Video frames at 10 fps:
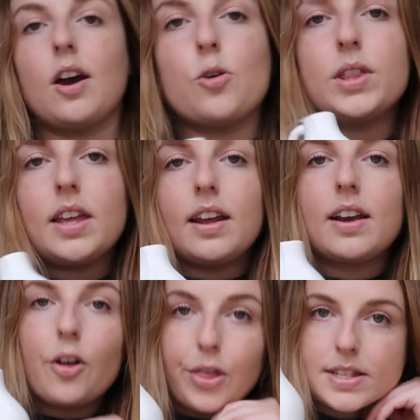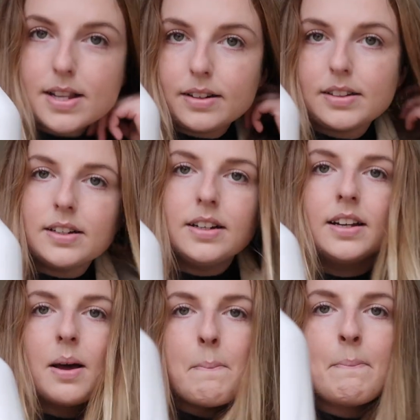of go with that, I got this little
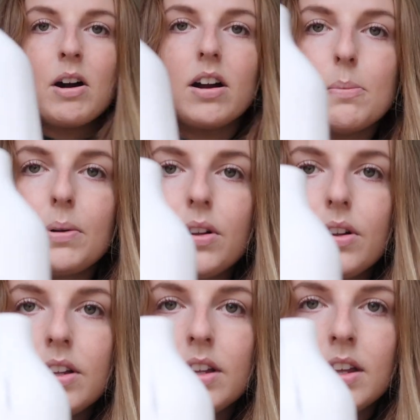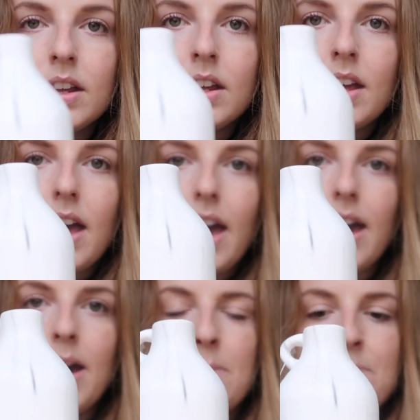marble,
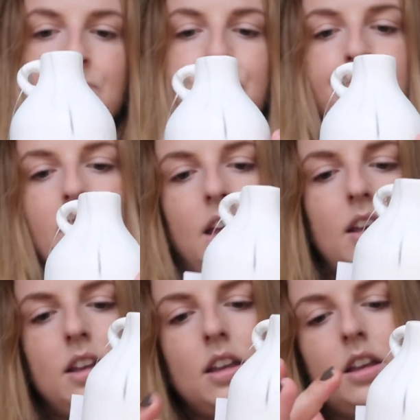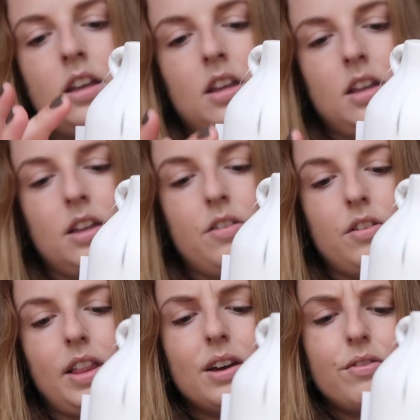um,
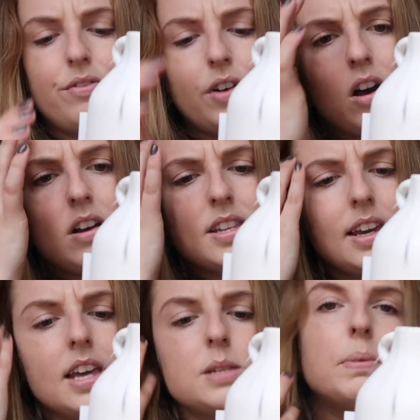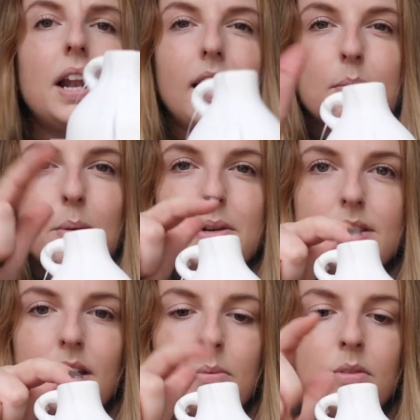like a vase, I guess, but like I'll probably
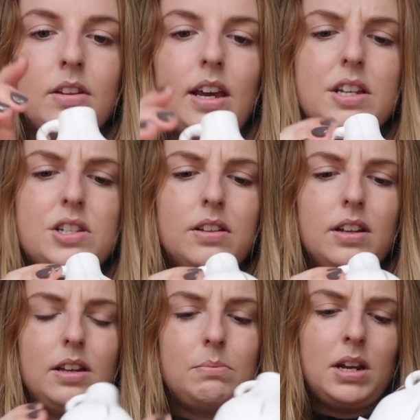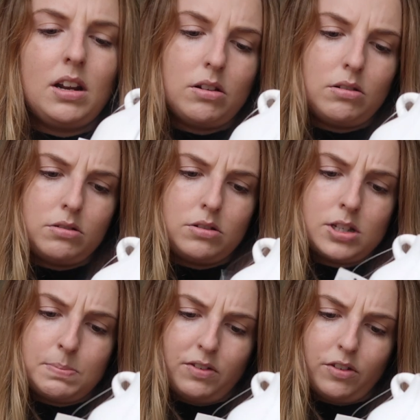just get a, I guess it, it might not
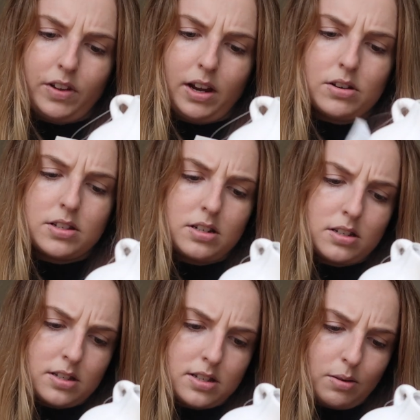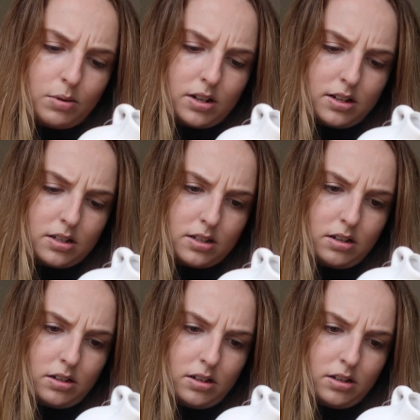just be for flowers. It doesn't say what it is.
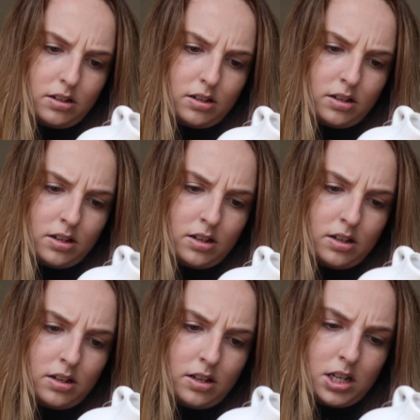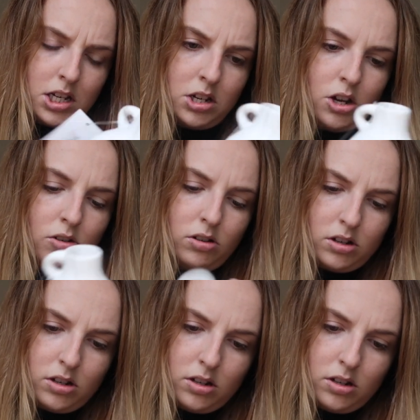No,